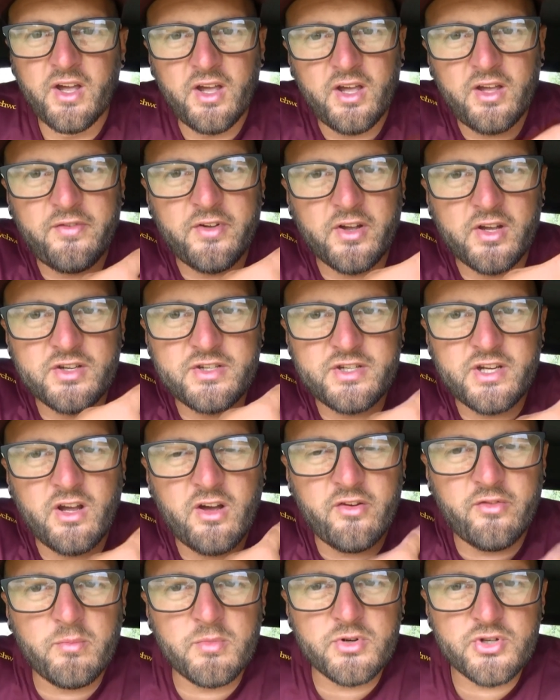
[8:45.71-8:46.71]
If you can see
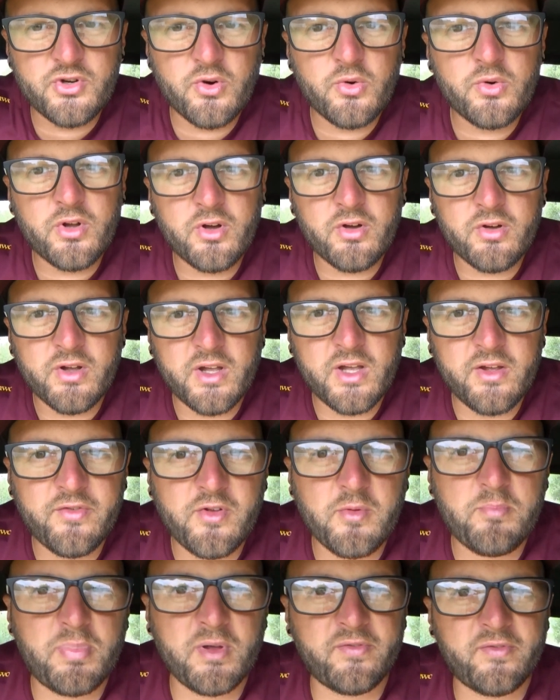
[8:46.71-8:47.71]
over my shoulder, if
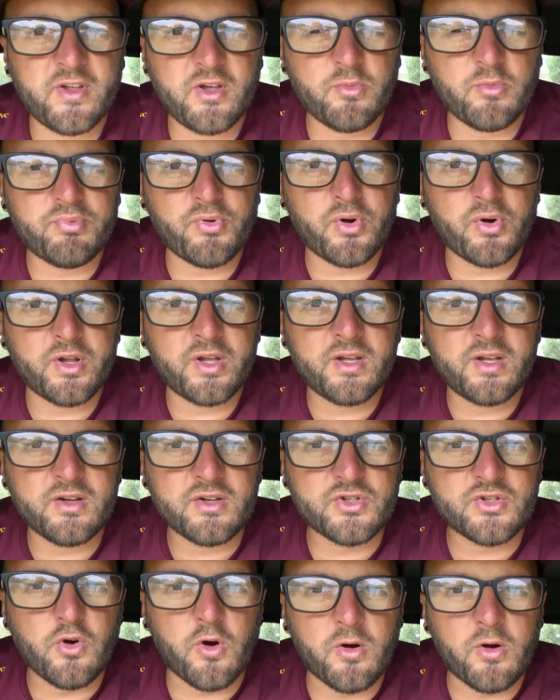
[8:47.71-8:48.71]
your bivvy or brolly
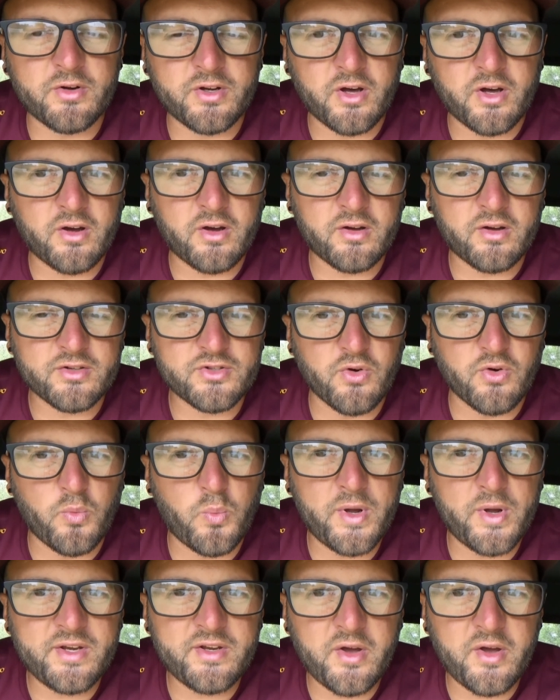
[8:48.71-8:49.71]
has got a sort
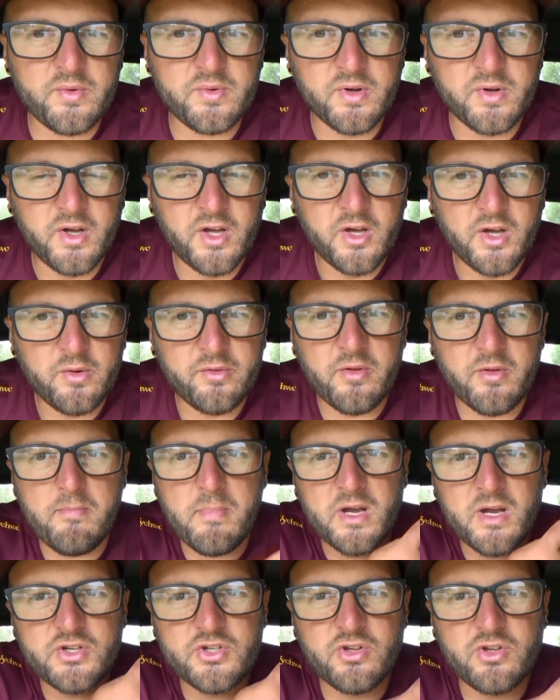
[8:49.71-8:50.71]
of window with a
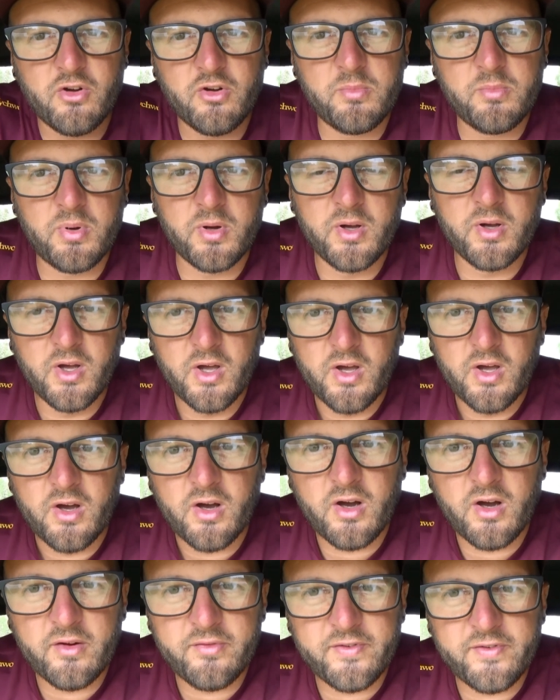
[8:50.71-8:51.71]
mesh type
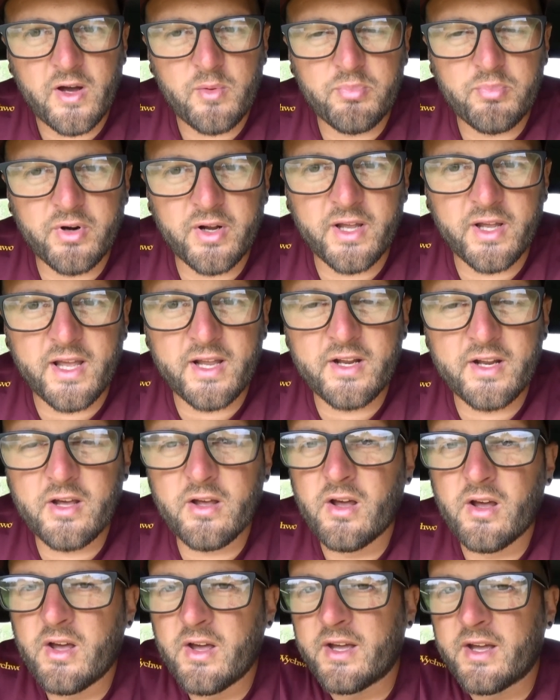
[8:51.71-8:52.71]
fabric in
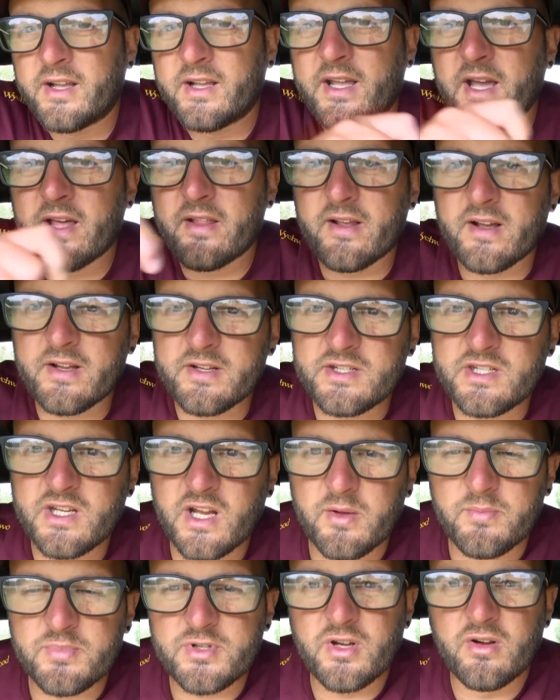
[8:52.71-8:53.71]
it, get that
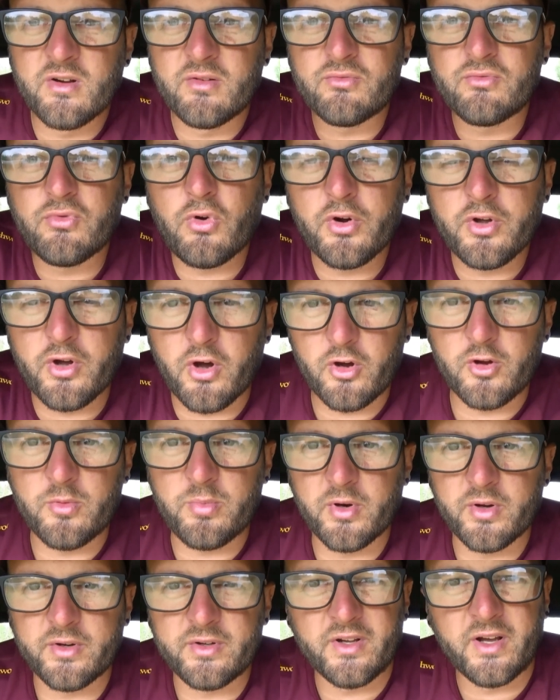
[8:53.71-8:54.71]
zipped right
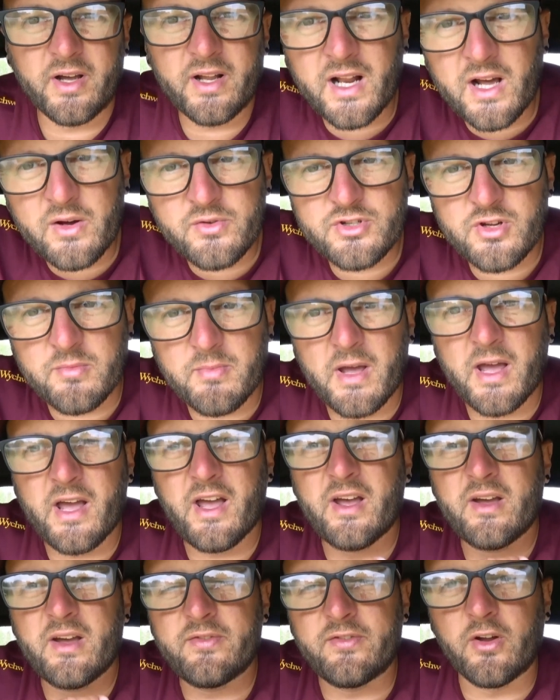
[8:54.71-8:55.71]
open, allow some
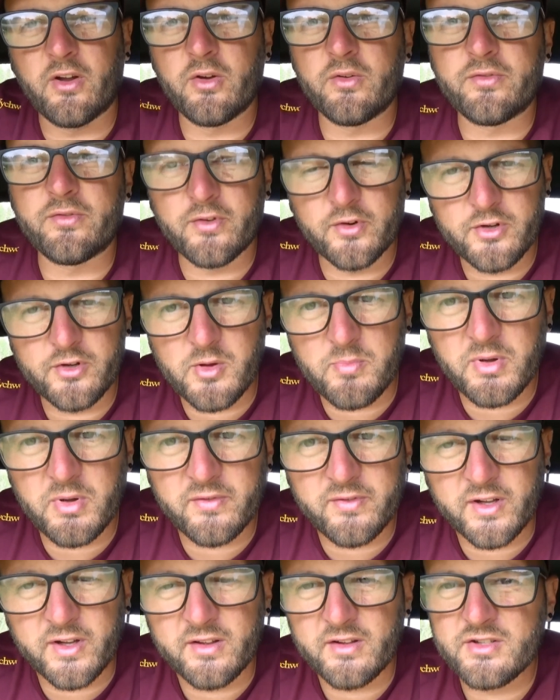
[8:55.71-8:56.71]
airflow through your
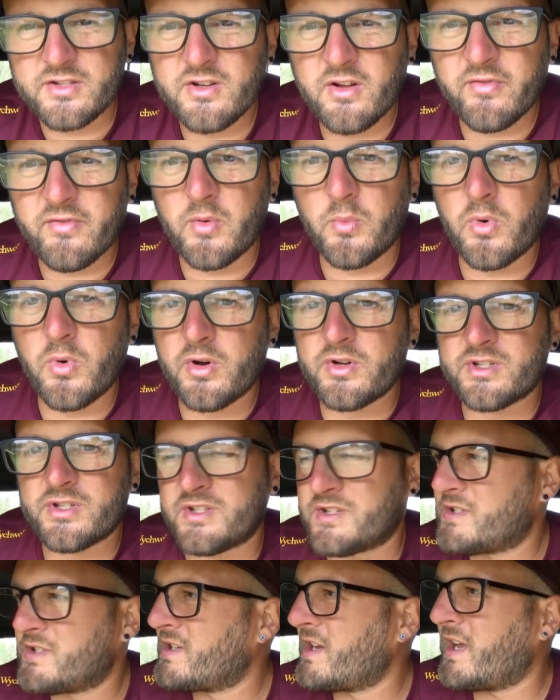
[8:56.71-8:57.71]
bivvy. There's nothing worse
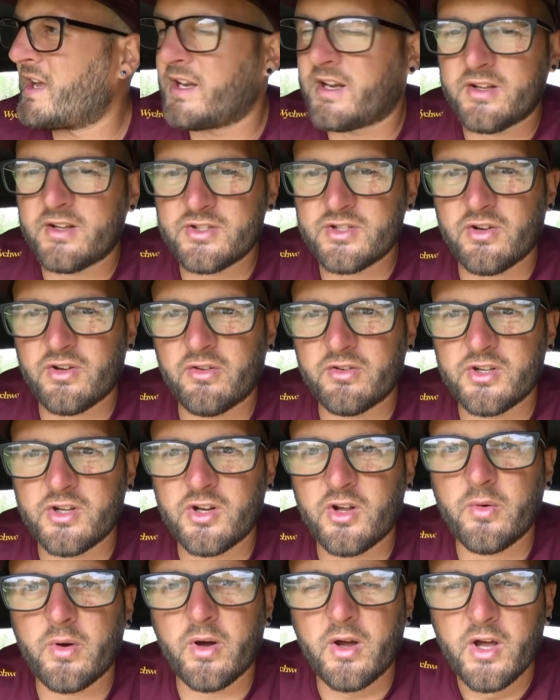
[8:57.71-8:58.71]
than sitting inside, you
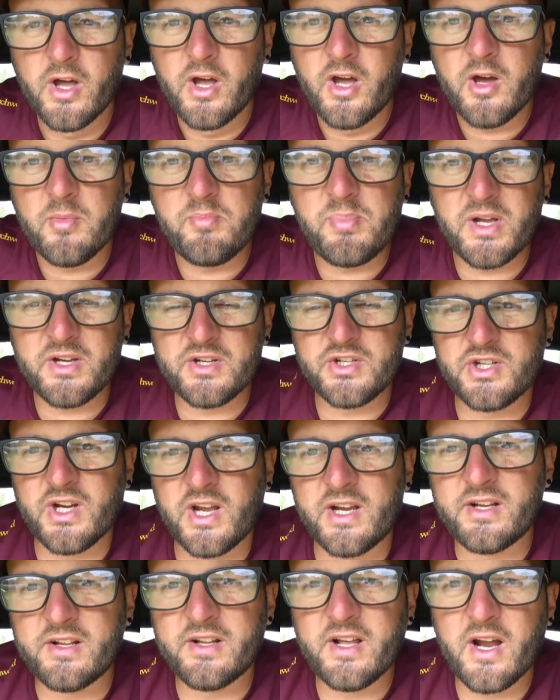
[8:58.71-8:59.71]
know, a bit of
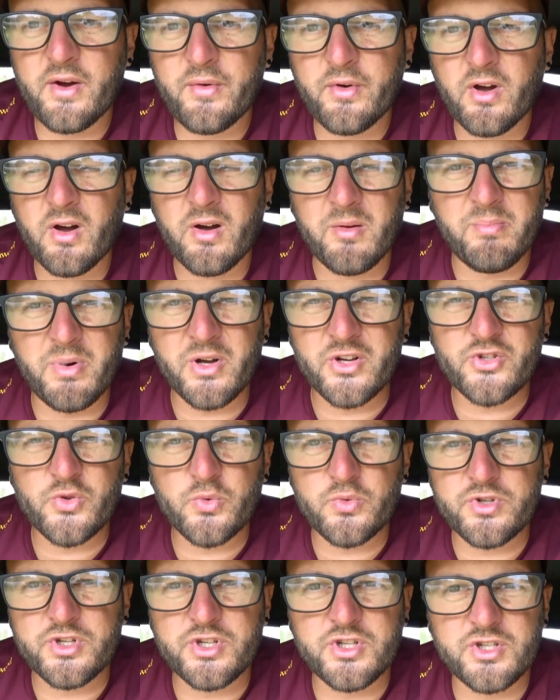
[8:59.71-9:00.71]
shaded area, but it's
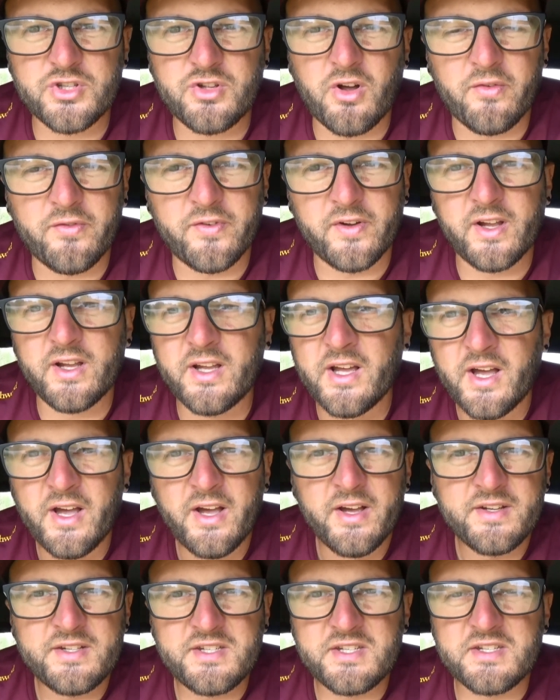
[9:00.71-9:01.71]
all stuffy,
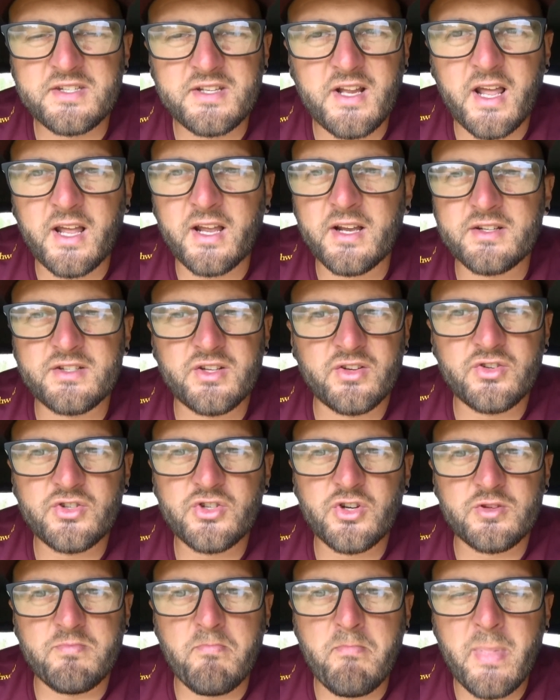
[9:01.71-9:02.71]
stinks, and it's
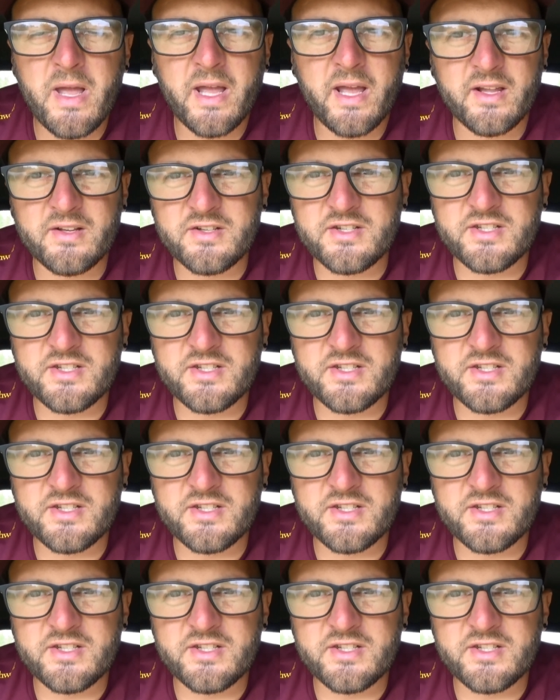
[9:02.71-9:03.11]
just minging